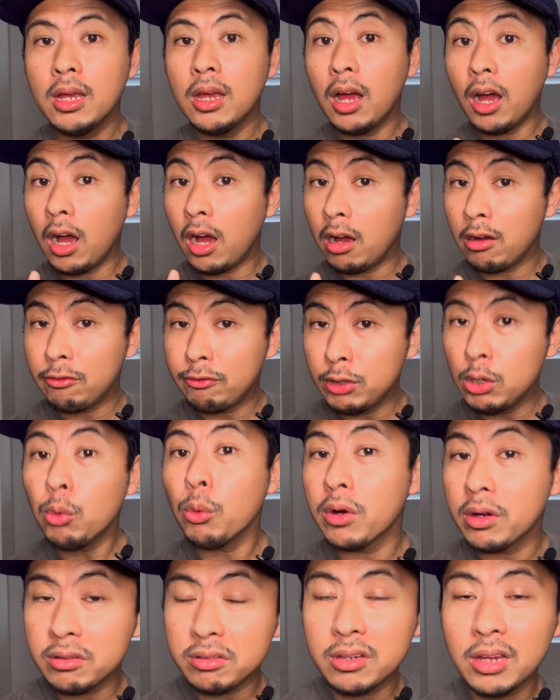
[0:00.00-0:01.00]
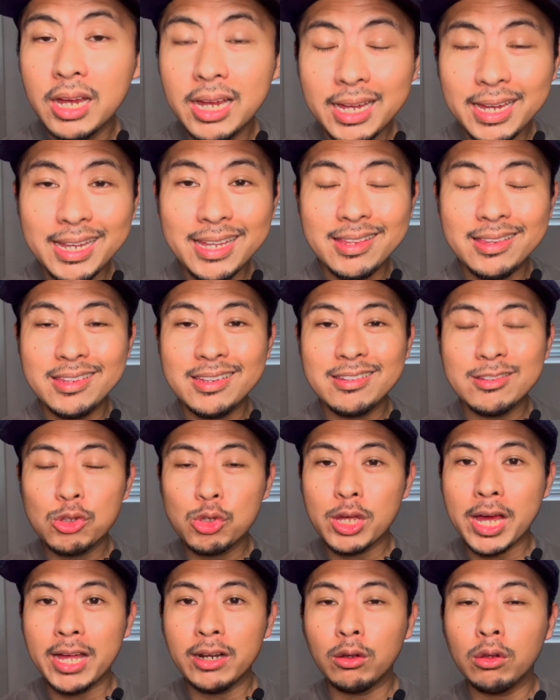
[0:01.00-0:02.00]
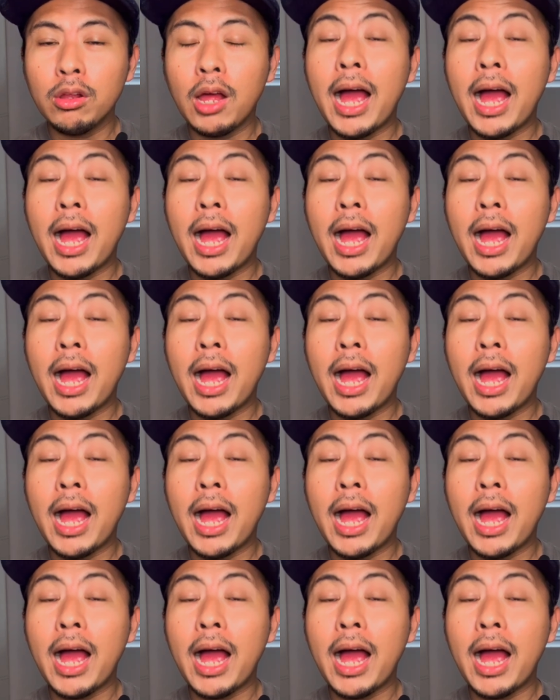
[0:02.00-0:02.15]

viewers in this channel,